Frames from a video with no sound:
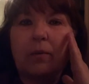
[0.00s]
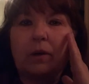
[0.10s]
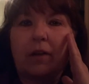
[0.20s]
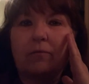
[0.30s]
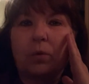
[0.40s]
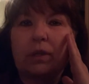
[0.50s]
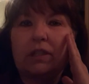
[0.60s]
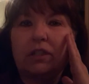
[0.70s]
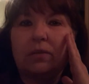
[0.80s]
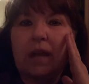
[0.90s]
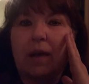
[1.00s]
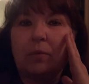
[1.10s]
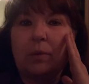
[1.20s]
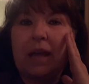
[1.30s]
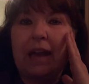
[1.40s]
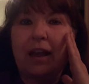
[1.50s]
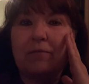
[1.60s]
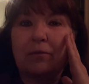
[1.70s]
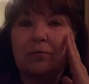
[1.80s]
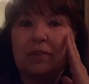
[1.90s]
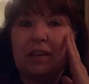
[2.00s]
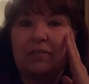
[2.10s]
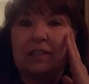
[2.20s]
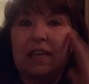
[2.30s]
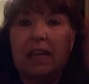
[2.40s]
We got 42 now, but we had over 50.